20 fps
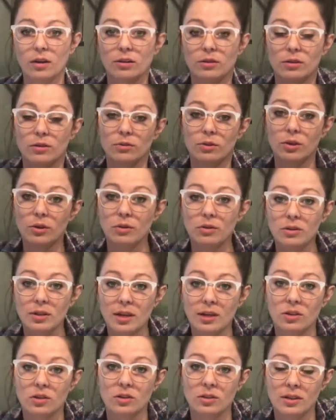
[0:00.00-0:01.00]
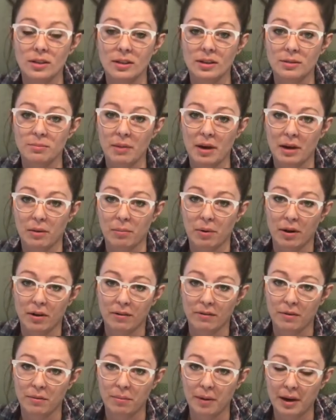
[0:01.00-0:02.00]
So two sections in this back part
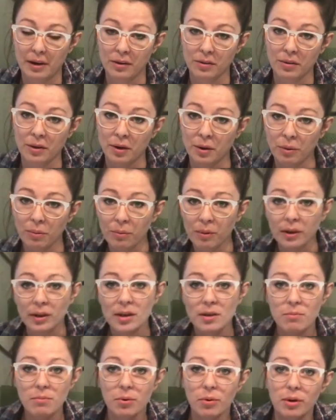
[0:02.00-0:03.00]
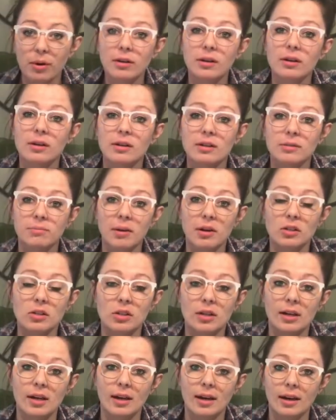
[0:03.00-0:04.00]
of the binder that are really important,
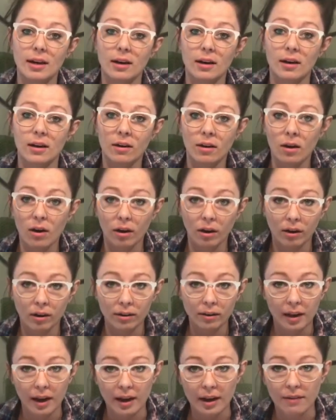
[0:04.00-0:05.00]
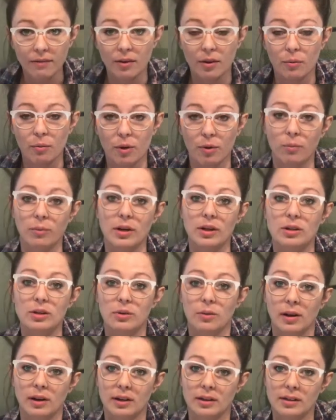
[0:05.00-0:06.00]
especially in our life and what we do
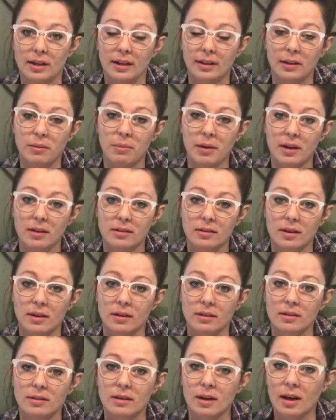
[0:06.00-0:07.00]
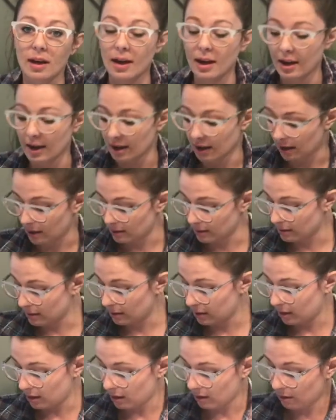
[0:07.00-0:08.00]
on a daily basis, is
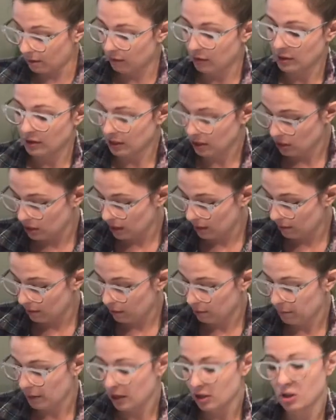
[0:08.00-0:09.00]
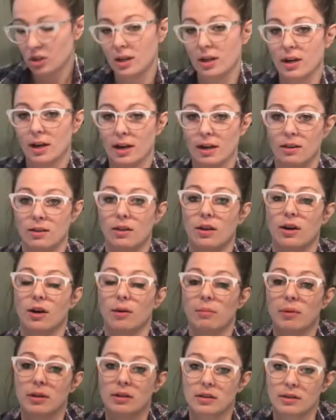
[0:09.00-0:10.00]
the physician information and
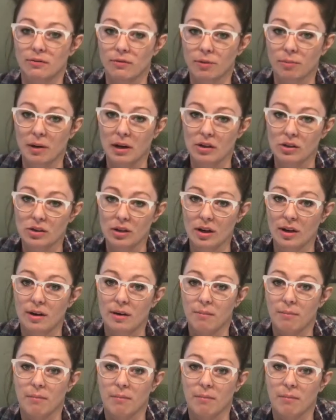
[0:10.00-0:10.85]
therapist information.